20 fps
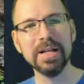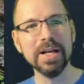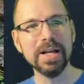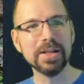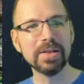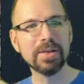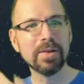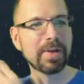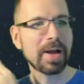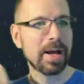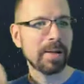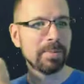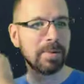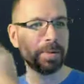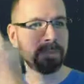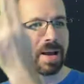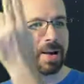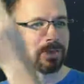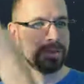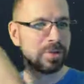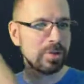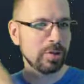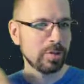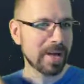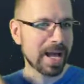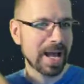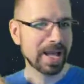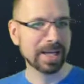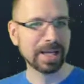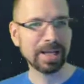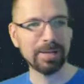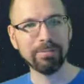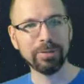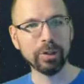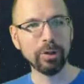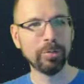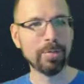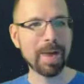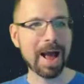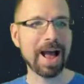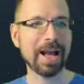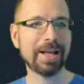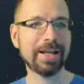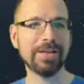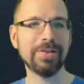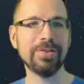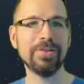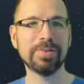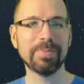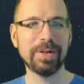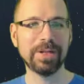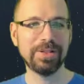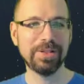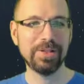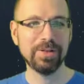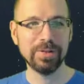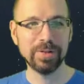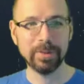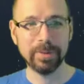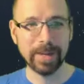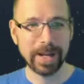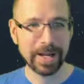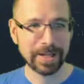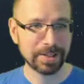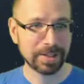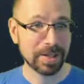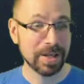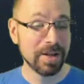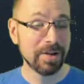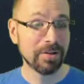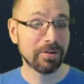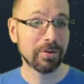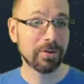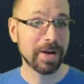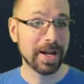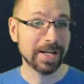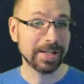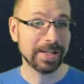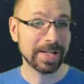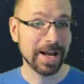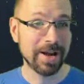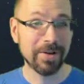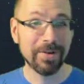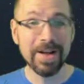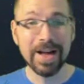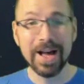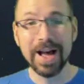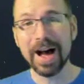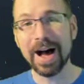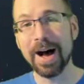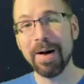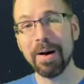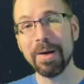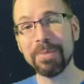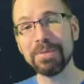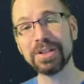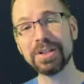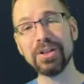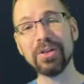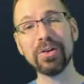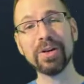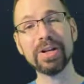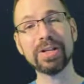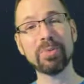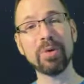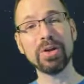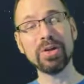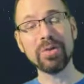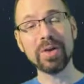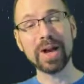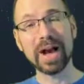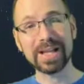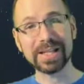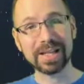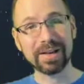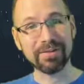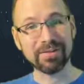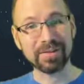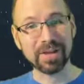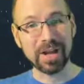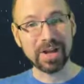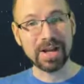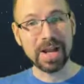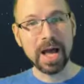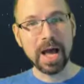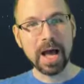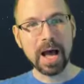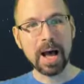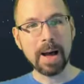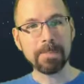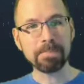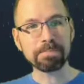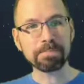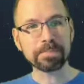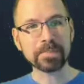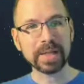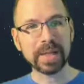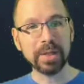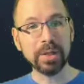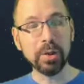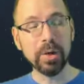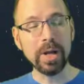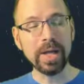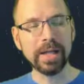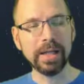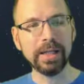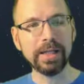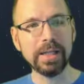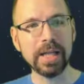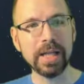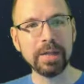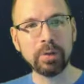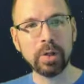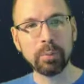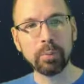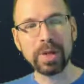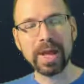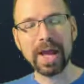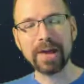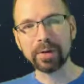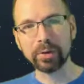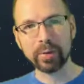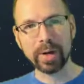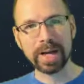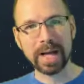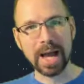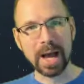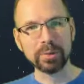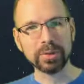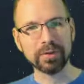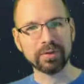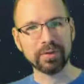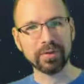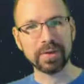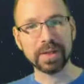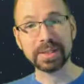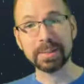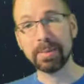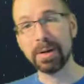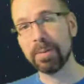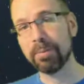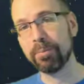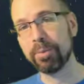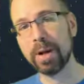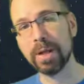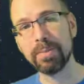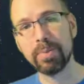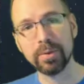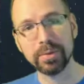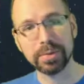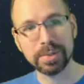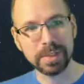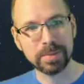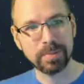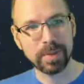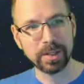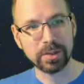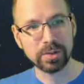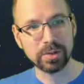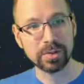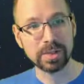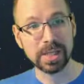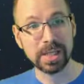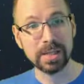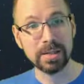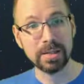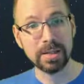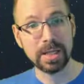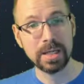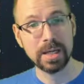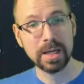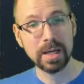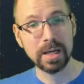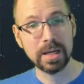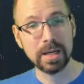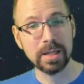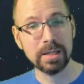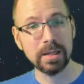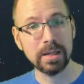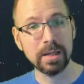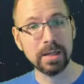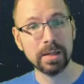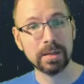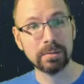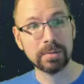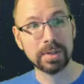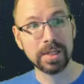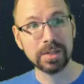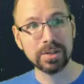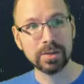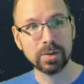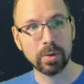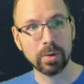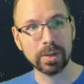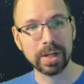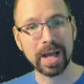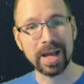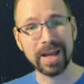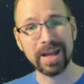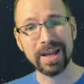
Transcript: so I've got Mountain Dew back and Blue back, and those are my two Dew backs for right now. Uh, I'm just curious what you guys have done. Um, you know, and, and, and, we have a great outlet for this. I'm gonna probably post these pictures in the uh, in the Discord. I